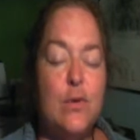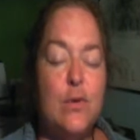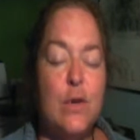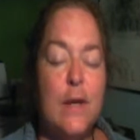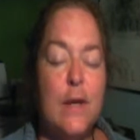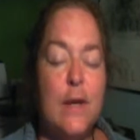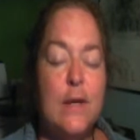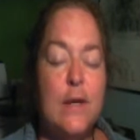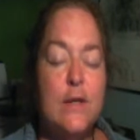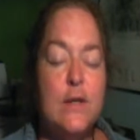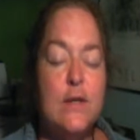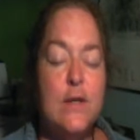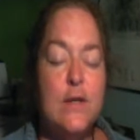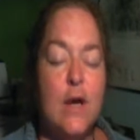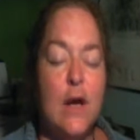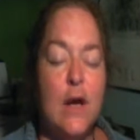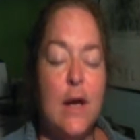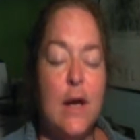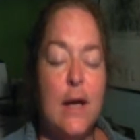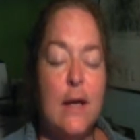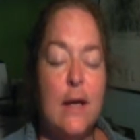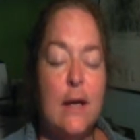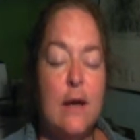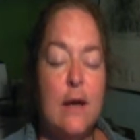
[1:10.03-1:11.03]
its ruling
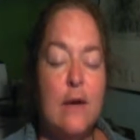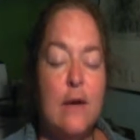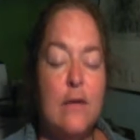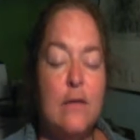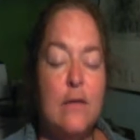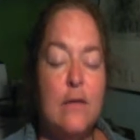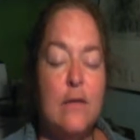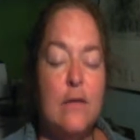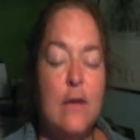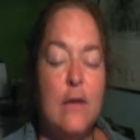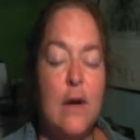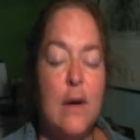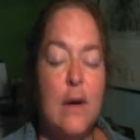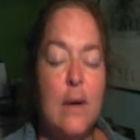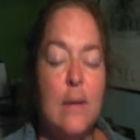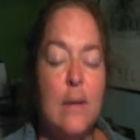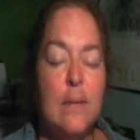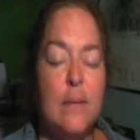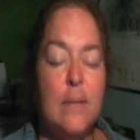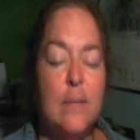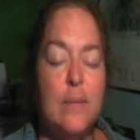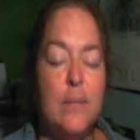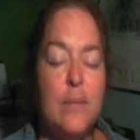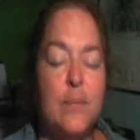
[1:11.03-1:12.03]
sign
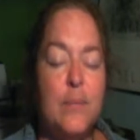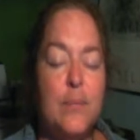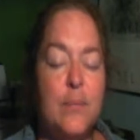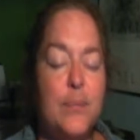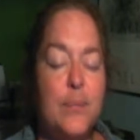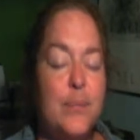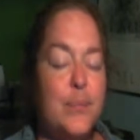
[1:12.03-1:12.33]
of,